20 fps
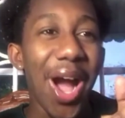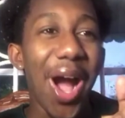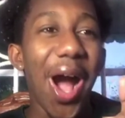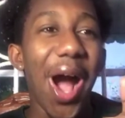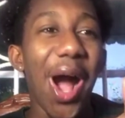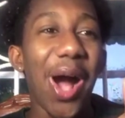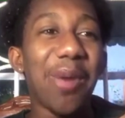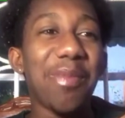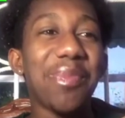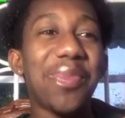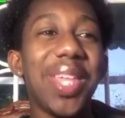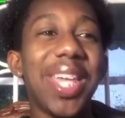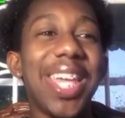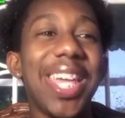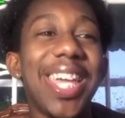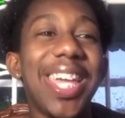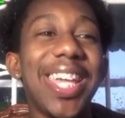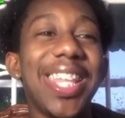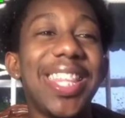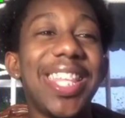
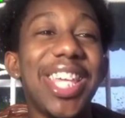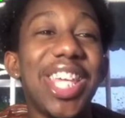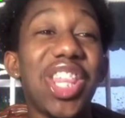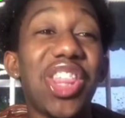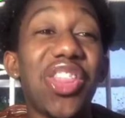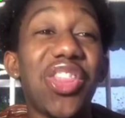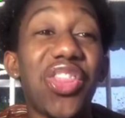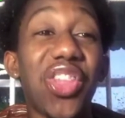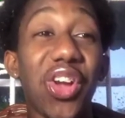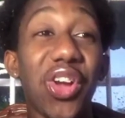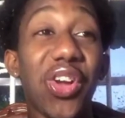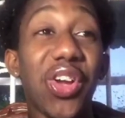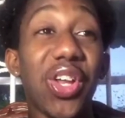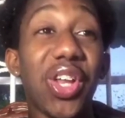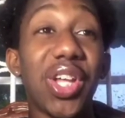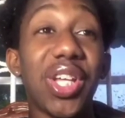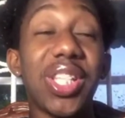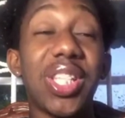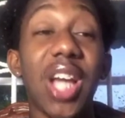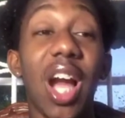The
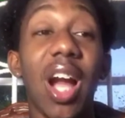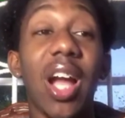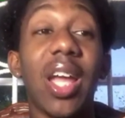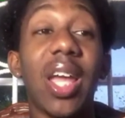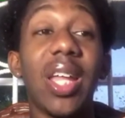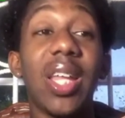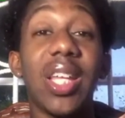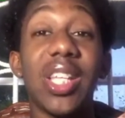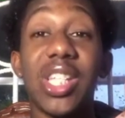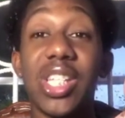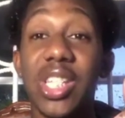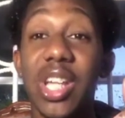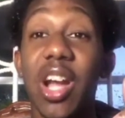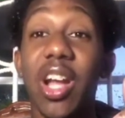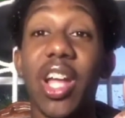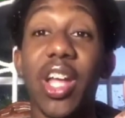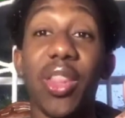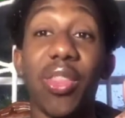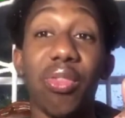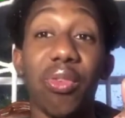third target is
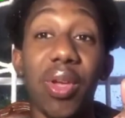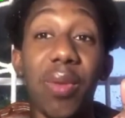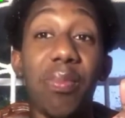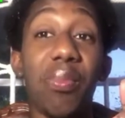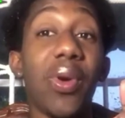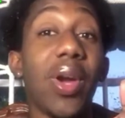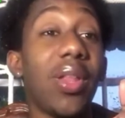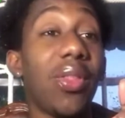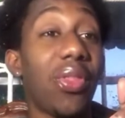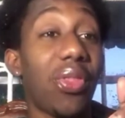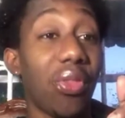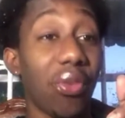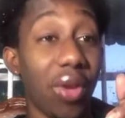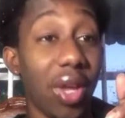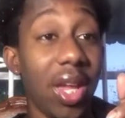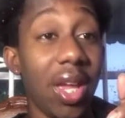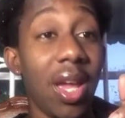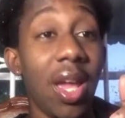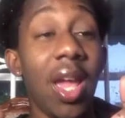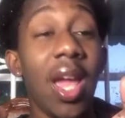target
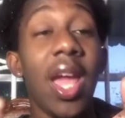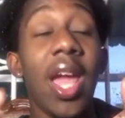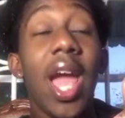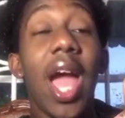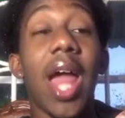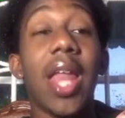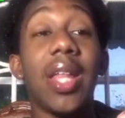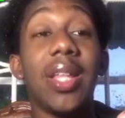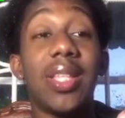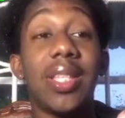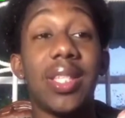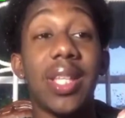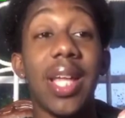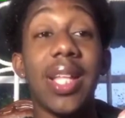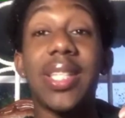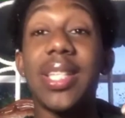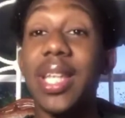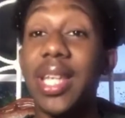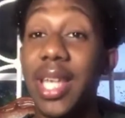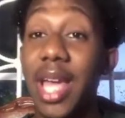3.3, and it
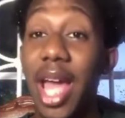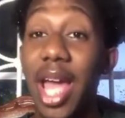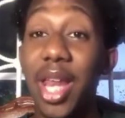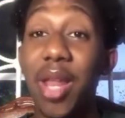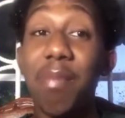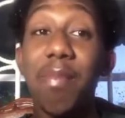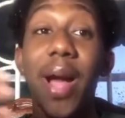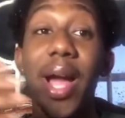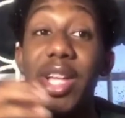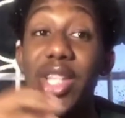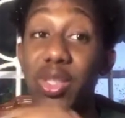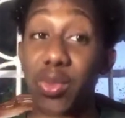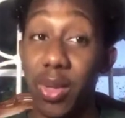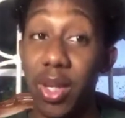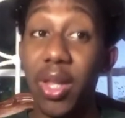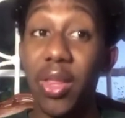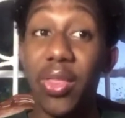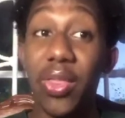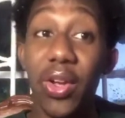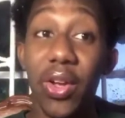states again, by
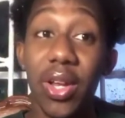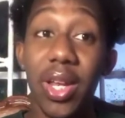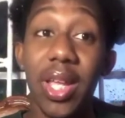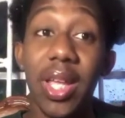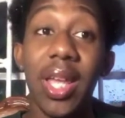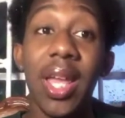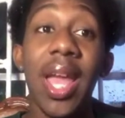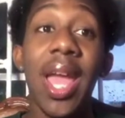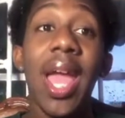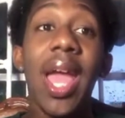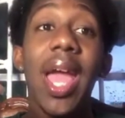2030,